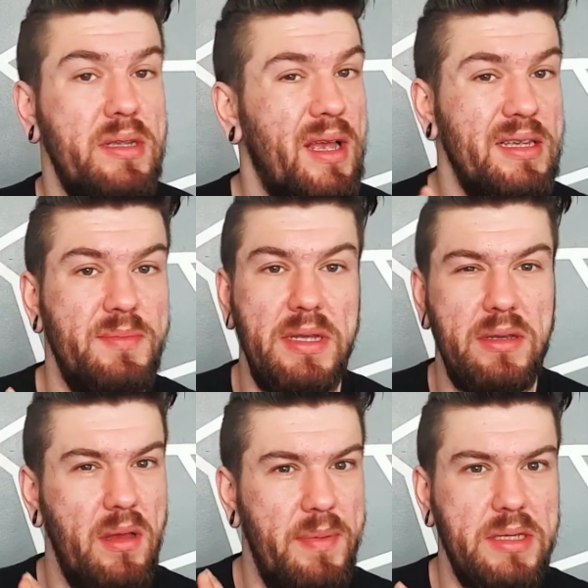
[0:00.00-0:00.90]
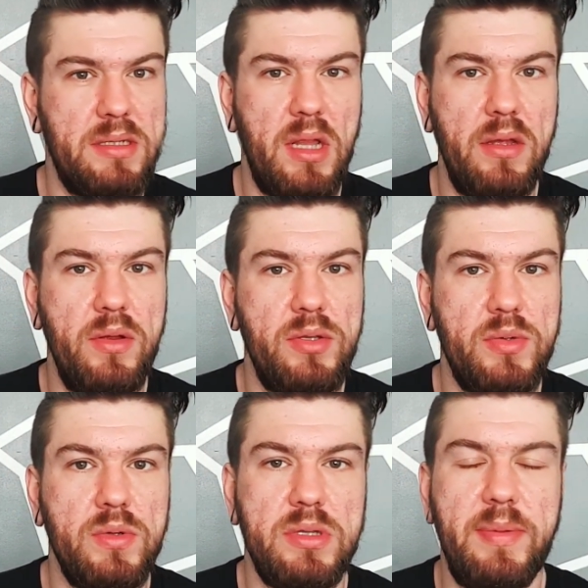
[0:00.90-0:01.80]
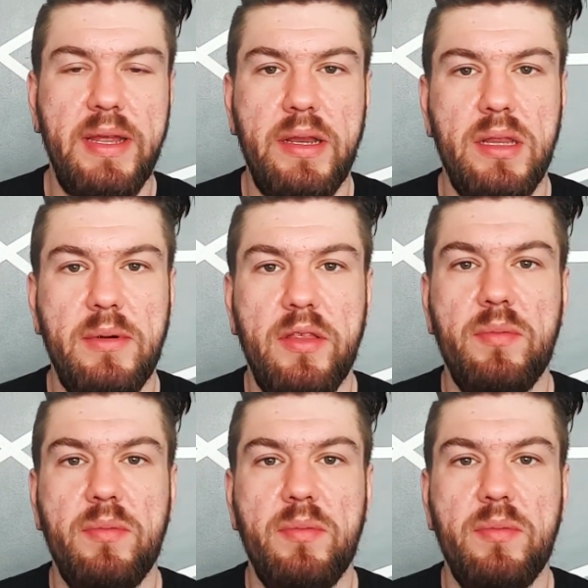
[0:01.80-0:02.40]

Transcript: has been a bit slow towards the beginning of the month,